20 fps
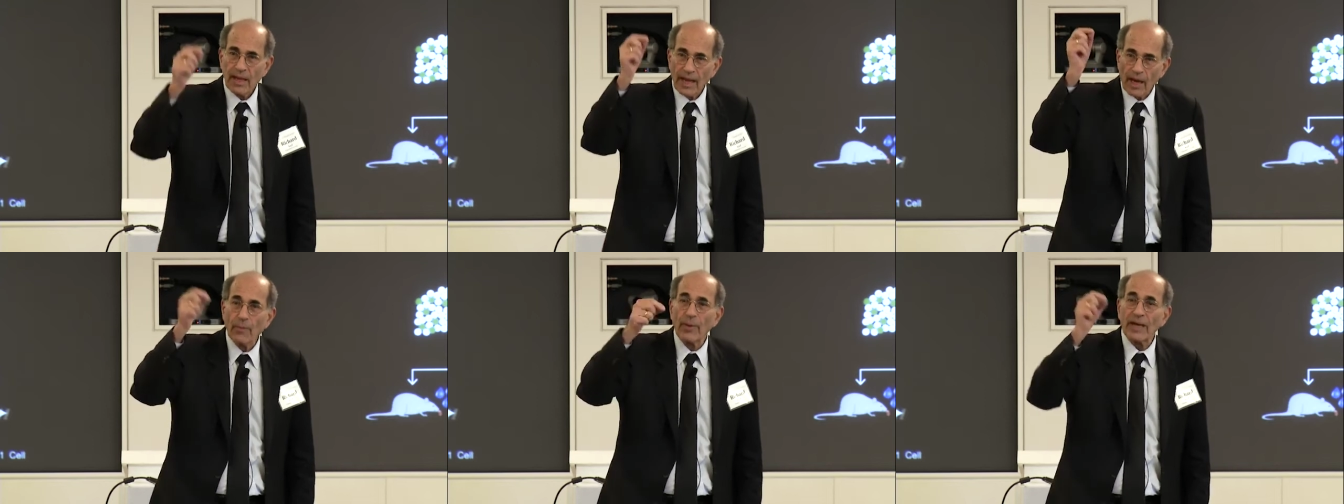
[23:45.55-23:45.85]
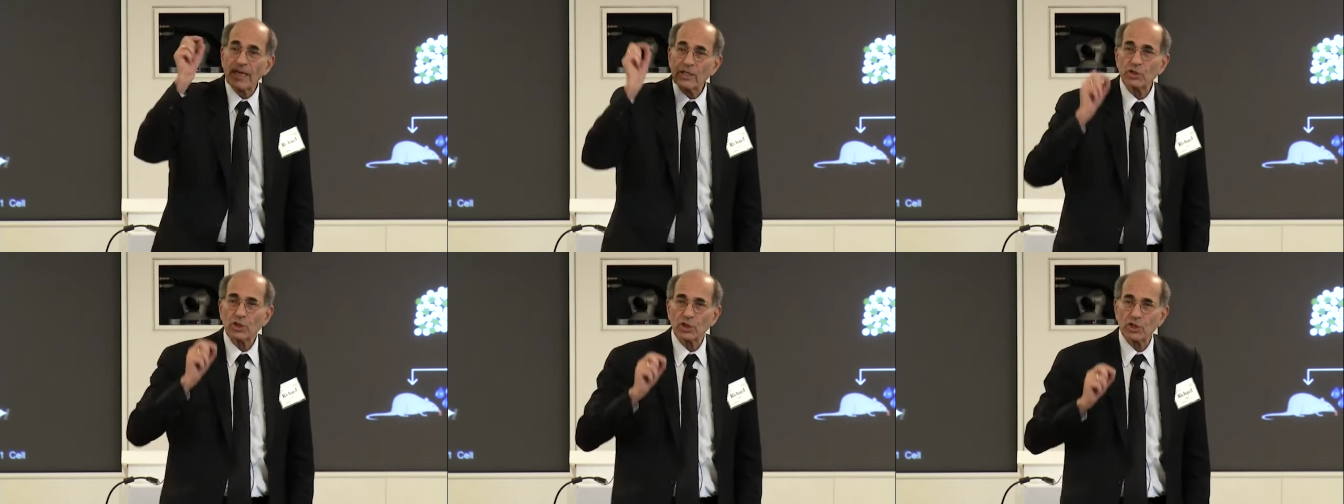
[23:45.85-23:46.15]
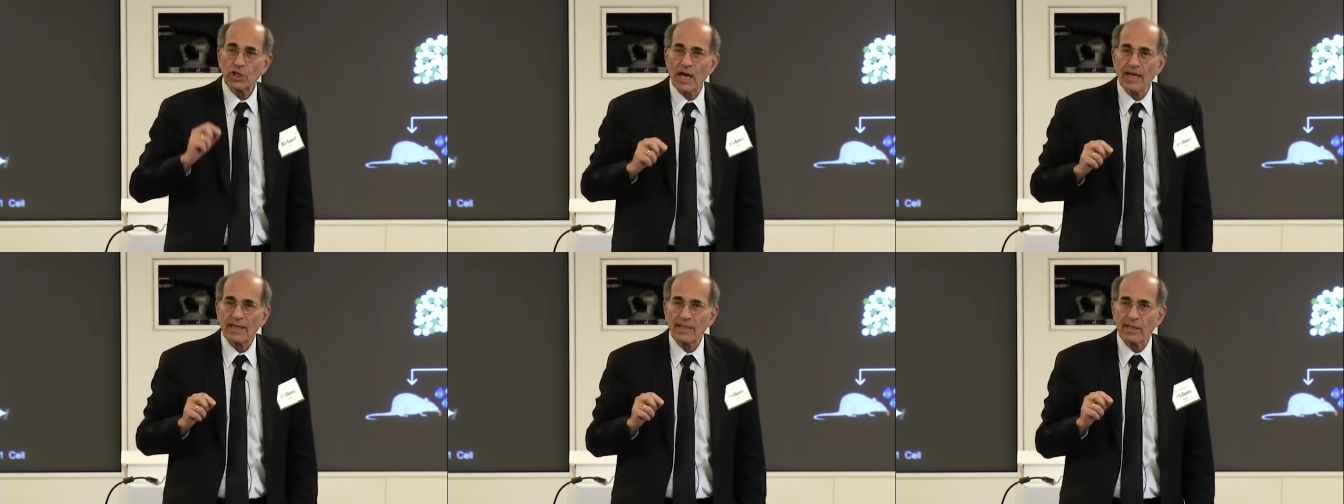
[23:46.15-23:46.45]
And we can
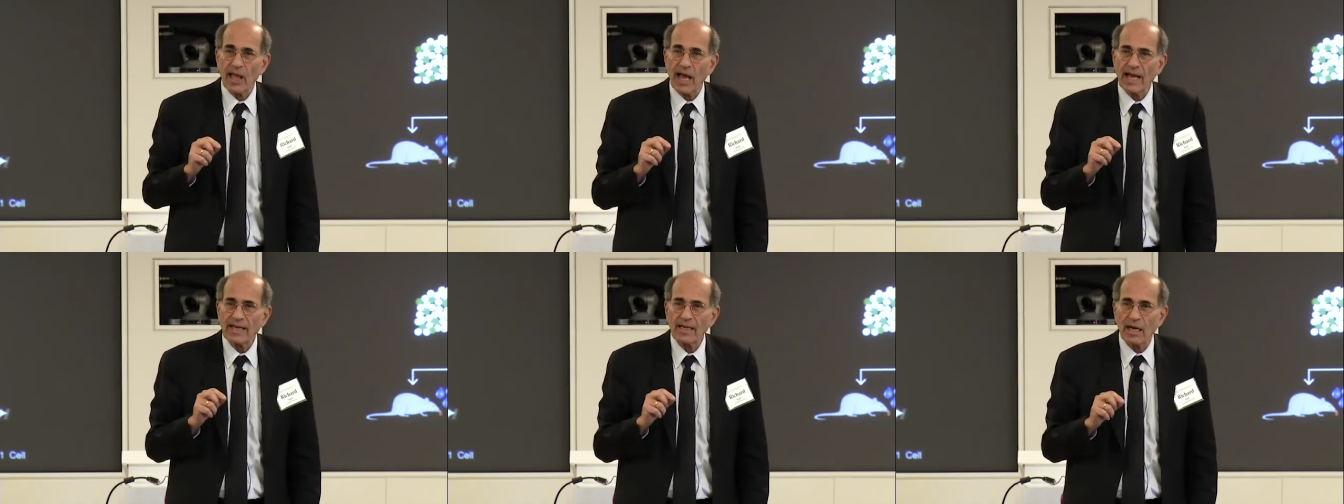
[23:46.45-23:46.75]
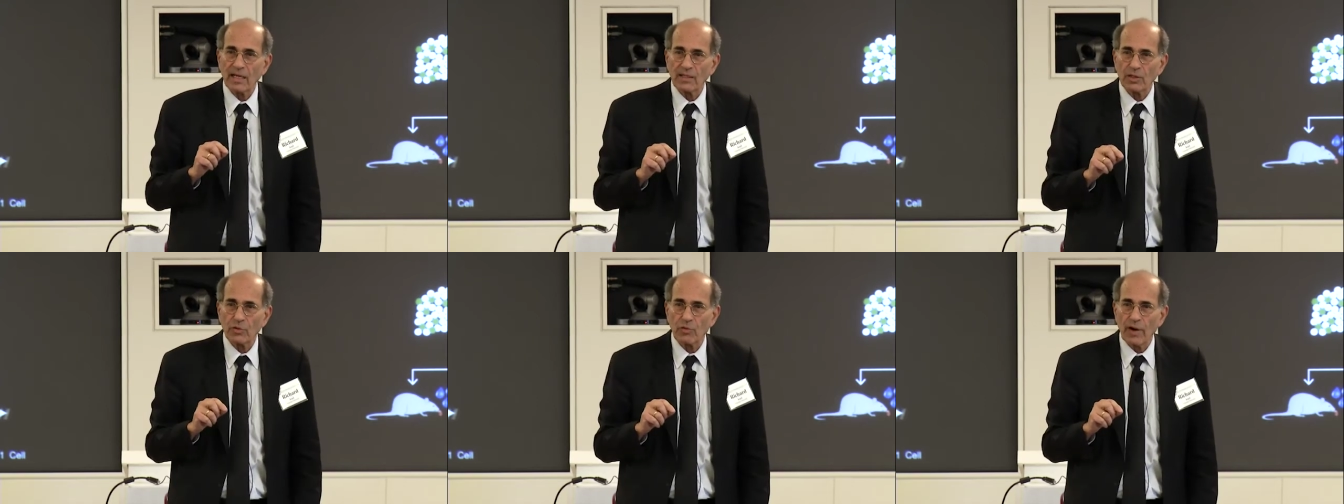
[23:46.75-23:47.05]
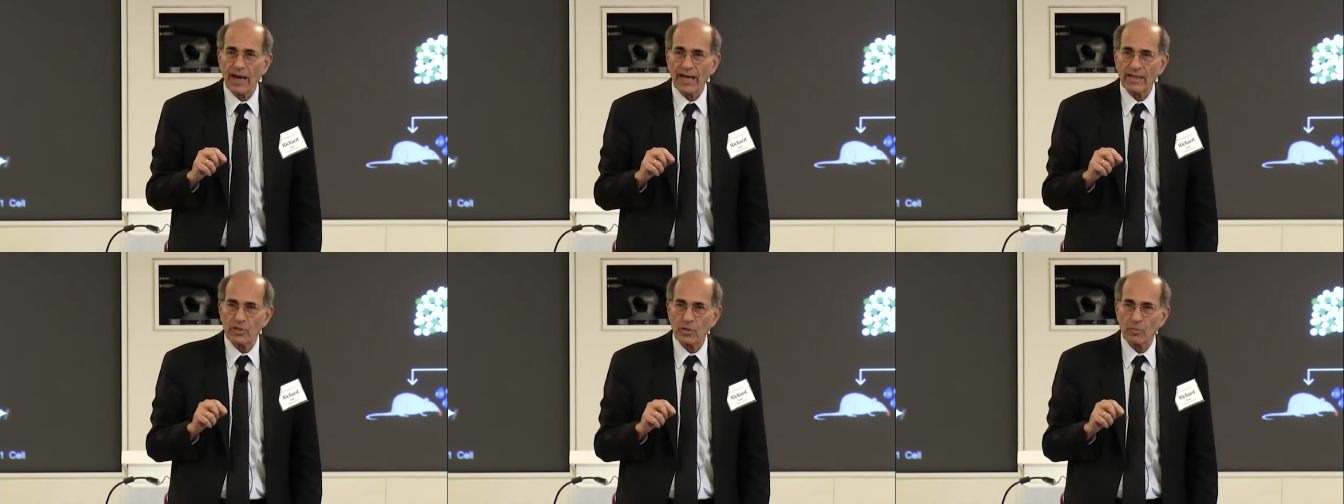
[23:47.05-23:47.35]
shine light on a
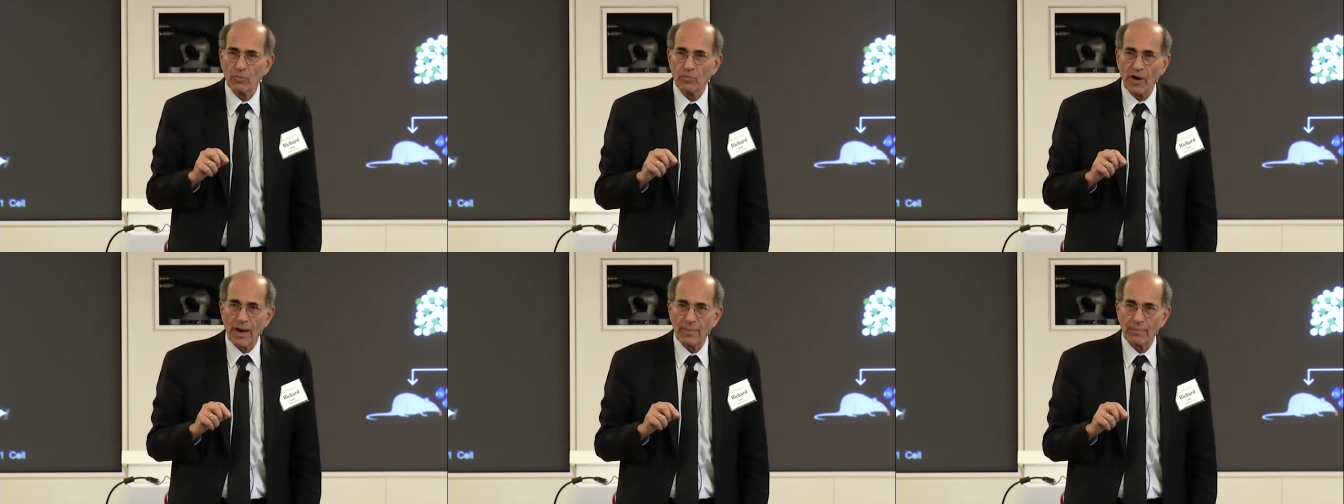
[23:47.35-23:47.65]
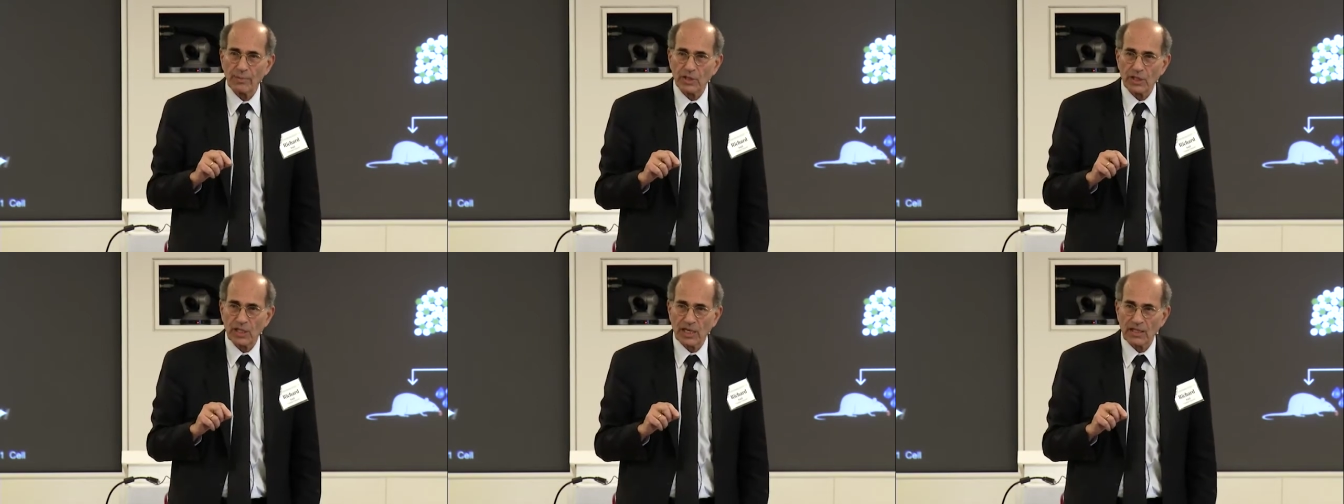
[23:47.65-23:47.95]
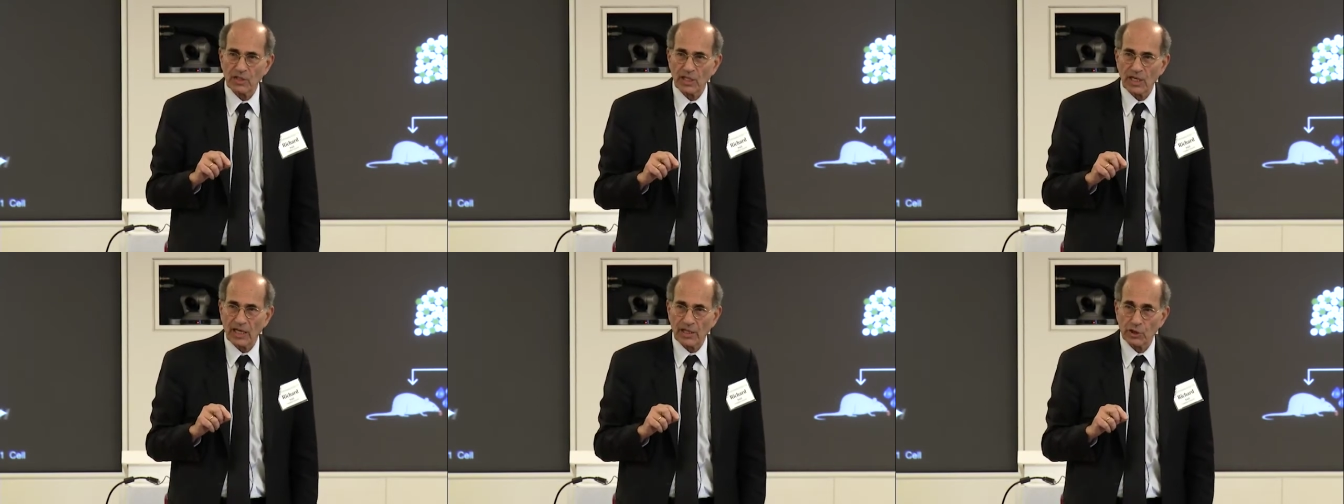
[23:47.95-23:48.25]
random
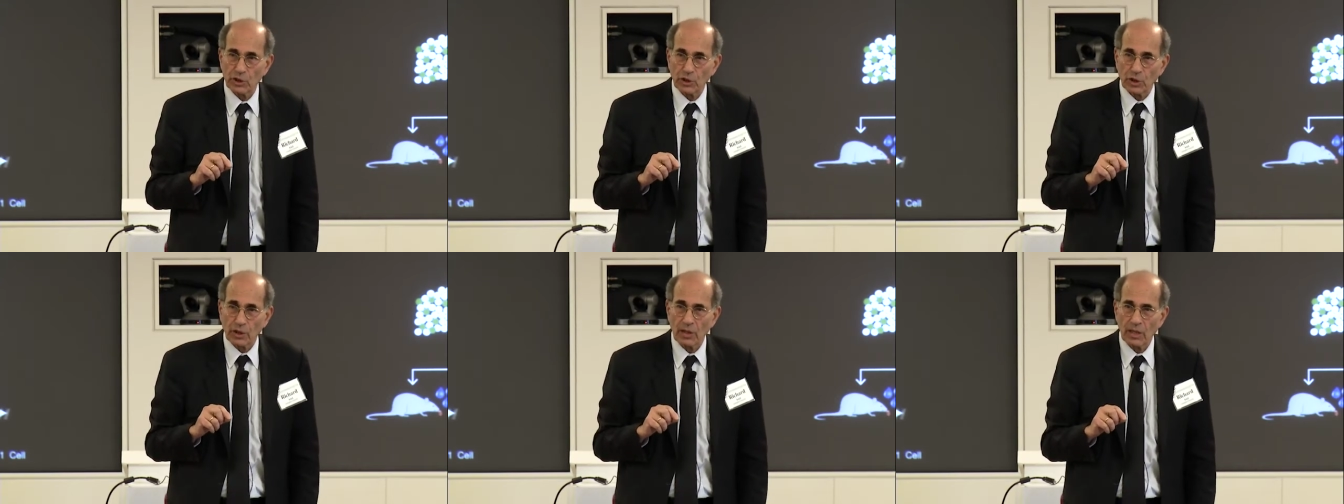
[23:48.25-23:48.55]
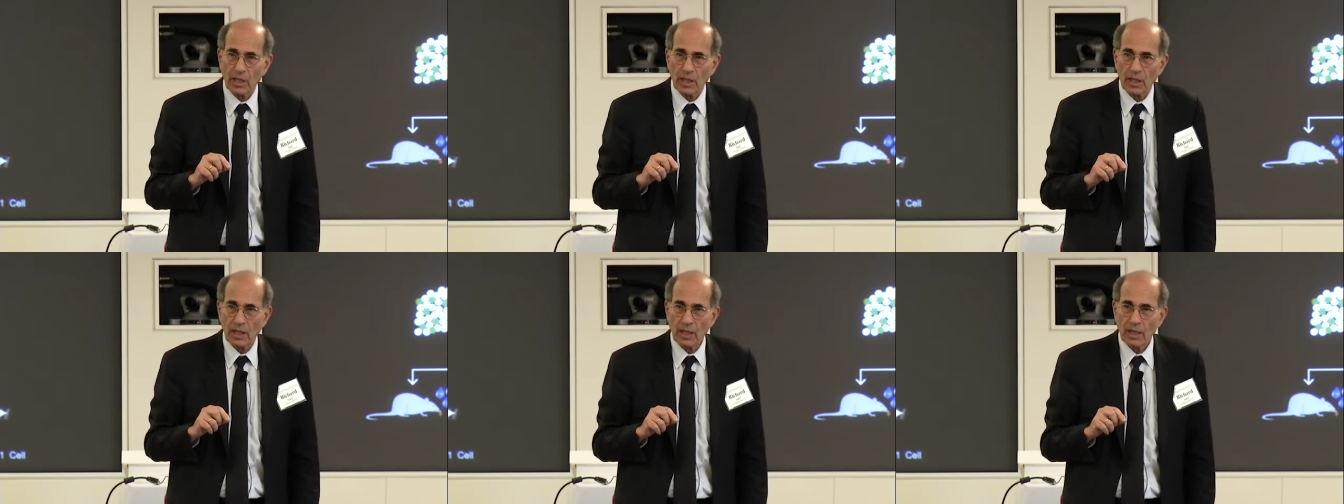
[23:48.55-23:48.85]
representation,